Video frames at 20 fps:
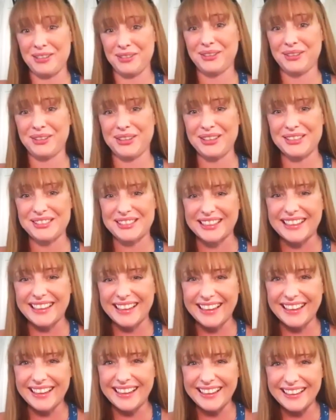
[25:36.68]
Yeah, years
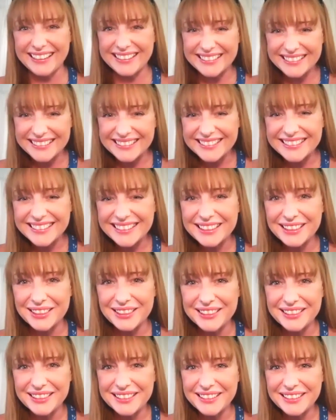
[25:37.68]
ago I was
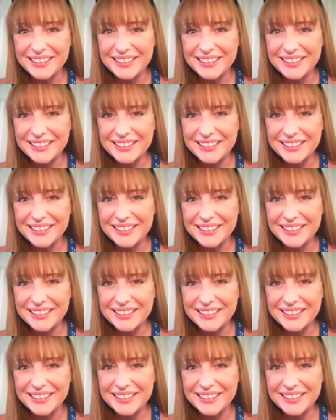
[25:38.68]
like, I